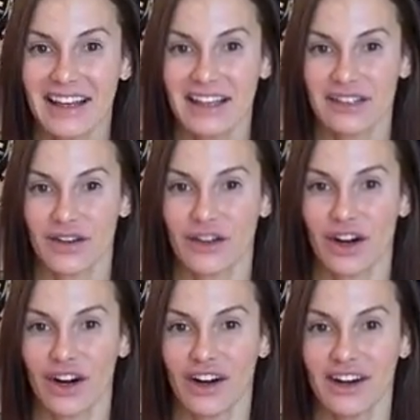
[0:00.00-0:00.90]
So I've
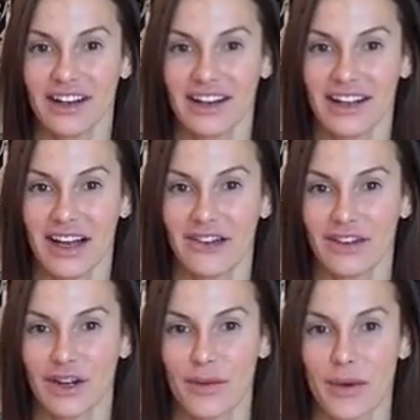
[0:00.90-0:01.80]
got having a
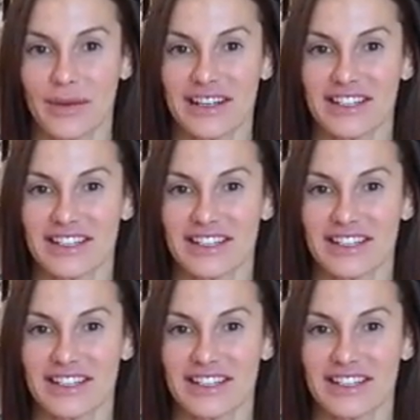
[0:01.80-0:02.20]
cup of PG